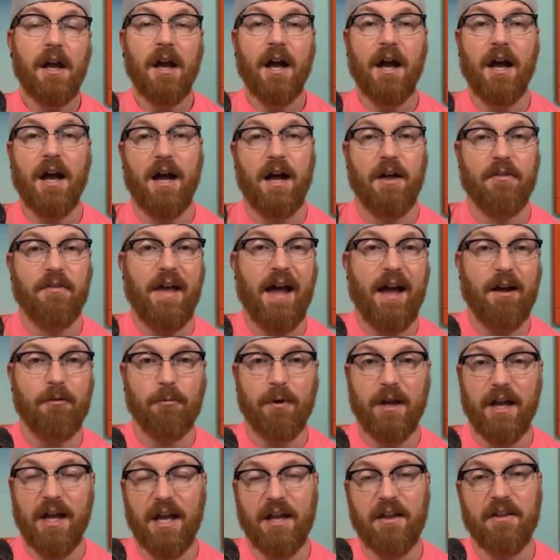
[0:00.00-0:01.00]
That
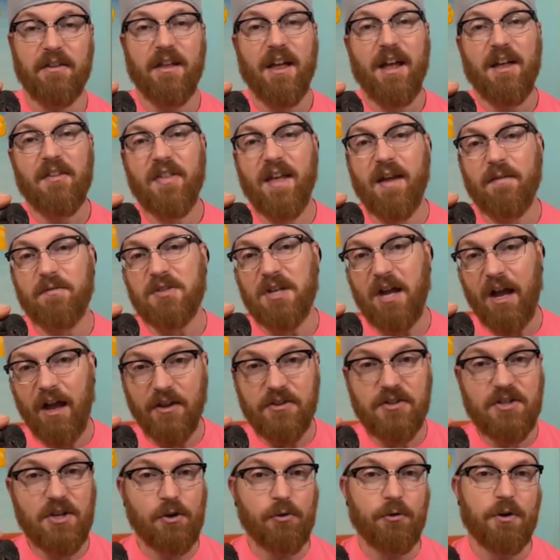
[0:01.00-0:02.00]
way they have
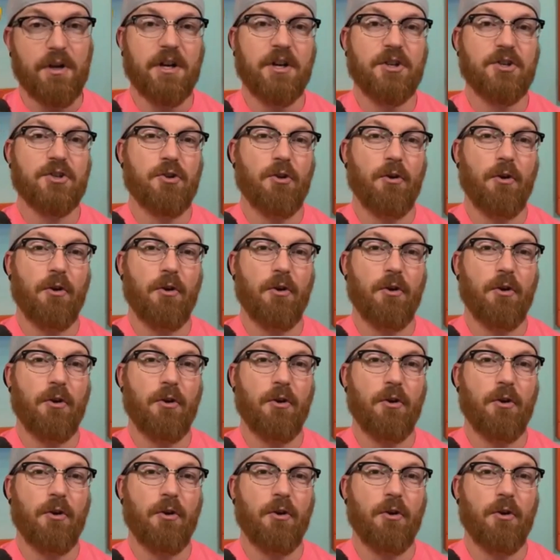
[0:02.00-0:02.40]
tons of greenage